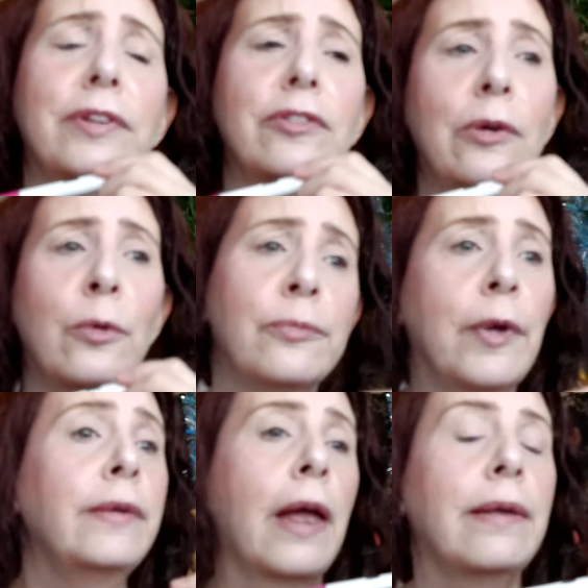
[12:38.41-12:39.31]
So
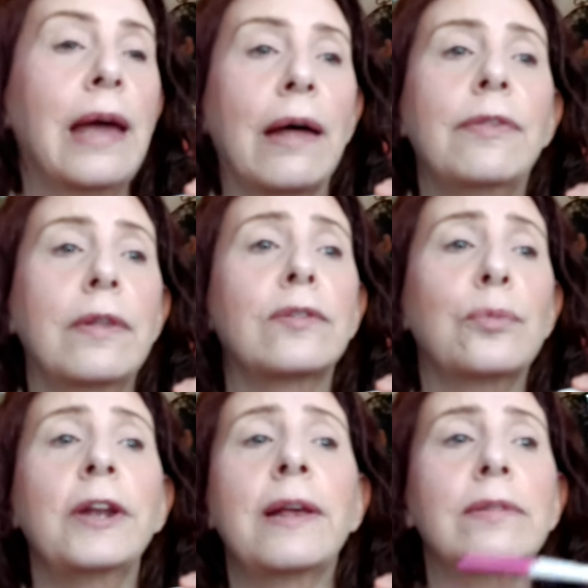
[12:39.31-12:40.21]
yeah,
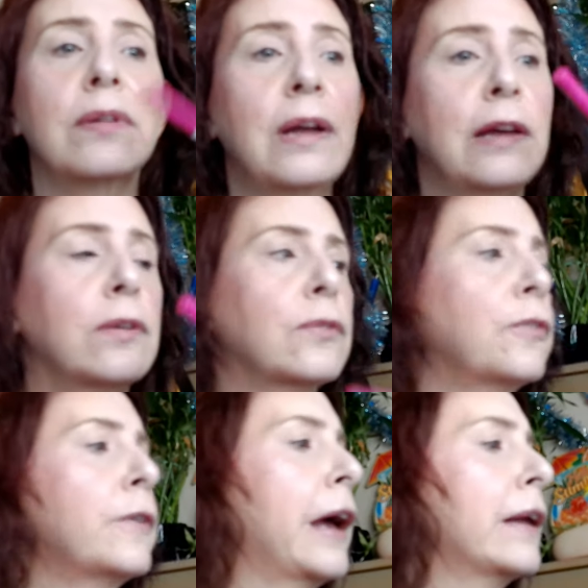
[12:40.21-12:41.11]
this one is nice
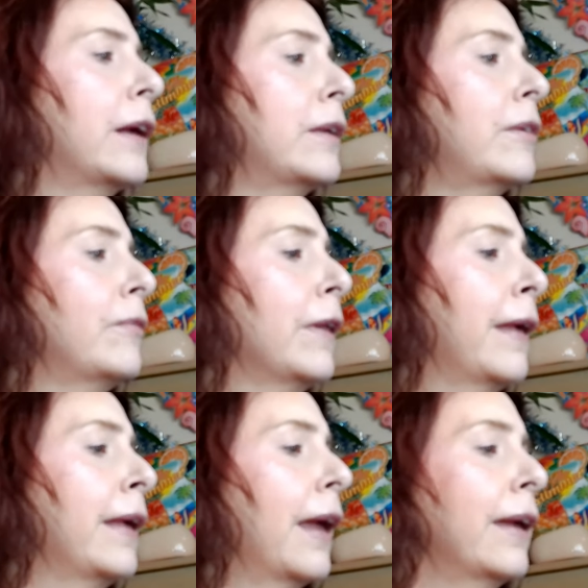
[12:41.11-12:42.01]
for that. It,
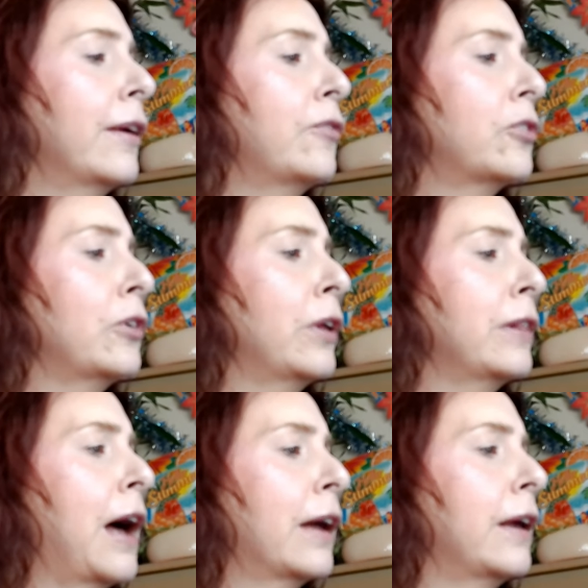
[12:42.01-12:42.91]
it gives you
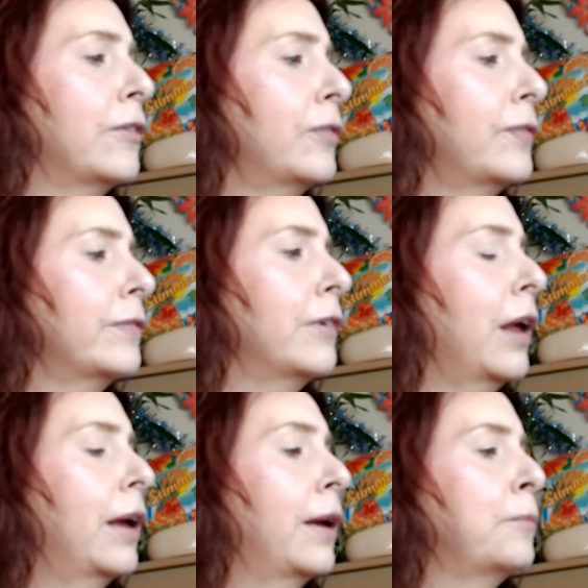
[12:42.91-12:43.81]
a lot of
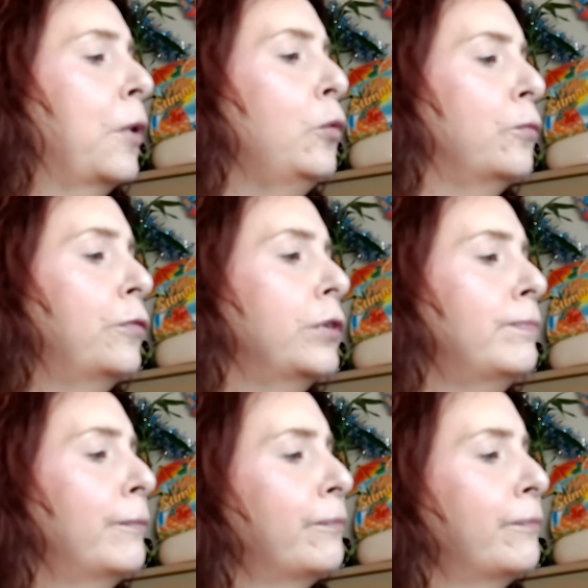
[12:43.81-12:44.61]
um, oomph.